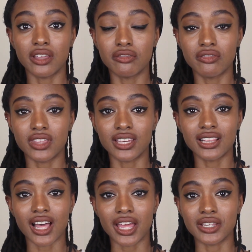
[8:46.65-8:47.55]
if the
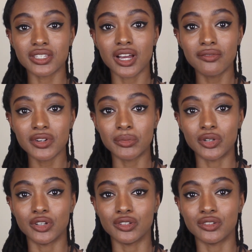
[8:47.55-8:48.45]
client is
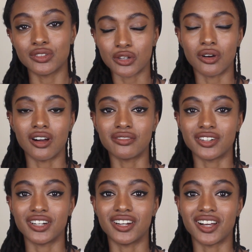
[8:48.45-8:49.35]
comfortable also
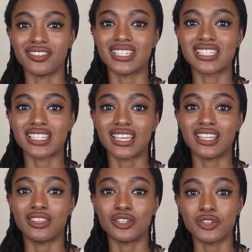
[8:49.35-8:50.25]
offer
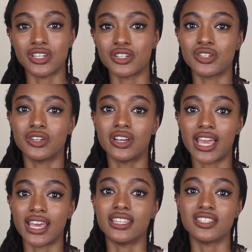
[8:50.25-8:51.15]
obviously the traditional
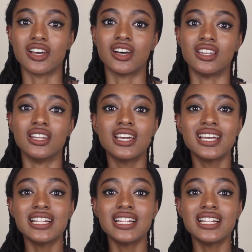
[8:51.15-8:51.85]
hands-on